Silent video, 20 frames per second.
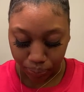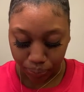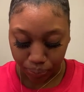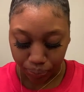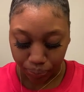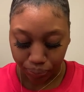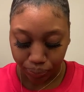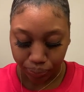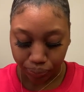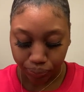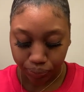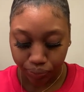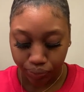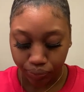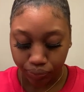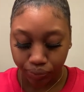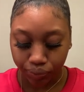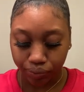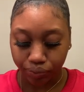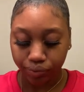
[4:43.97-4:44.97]

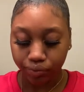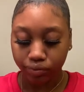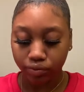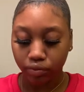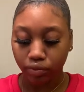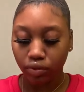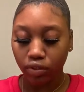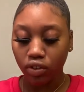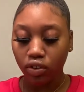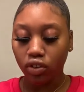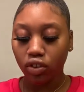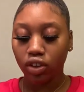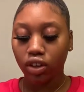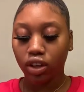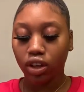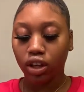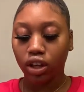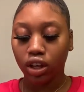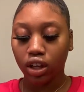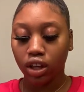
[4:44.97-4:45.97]

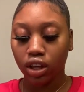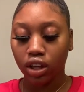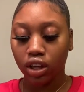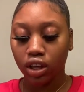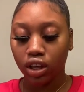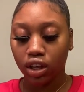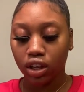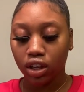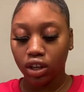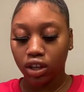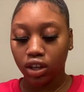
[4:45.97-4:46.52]
Nothing is said.